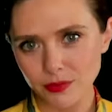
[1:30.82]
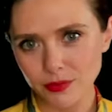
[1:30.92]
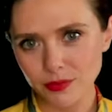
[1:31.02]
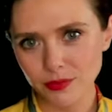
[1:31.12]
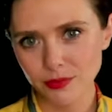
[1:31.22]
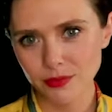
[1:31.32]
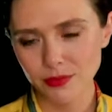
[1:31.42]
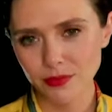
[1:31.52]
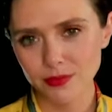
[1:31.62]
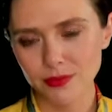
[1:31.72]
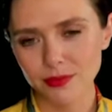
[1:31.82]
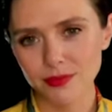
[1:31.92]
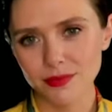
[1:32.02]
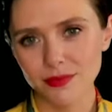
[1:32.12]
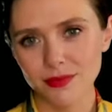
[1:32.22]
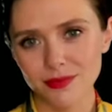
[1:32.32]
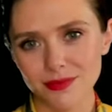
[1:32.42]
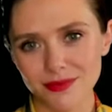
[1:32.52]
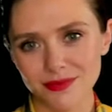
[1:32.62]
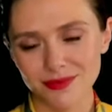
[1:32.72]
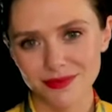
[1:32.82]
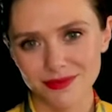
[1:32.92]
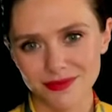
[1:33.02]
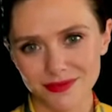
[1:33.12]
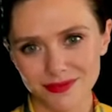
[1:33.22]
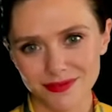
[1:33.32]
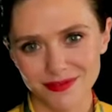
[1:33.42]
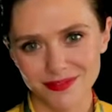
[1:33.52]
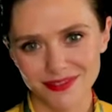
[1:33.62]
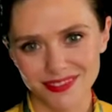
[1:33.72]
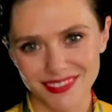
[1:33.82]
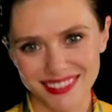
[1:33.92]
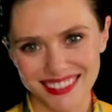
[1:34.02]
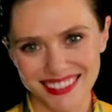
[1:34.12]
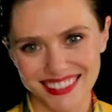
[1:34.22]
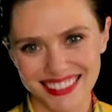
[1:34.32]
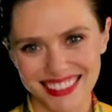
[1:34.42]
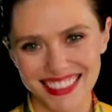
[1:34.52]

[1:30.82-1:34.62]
This person isn't speaking.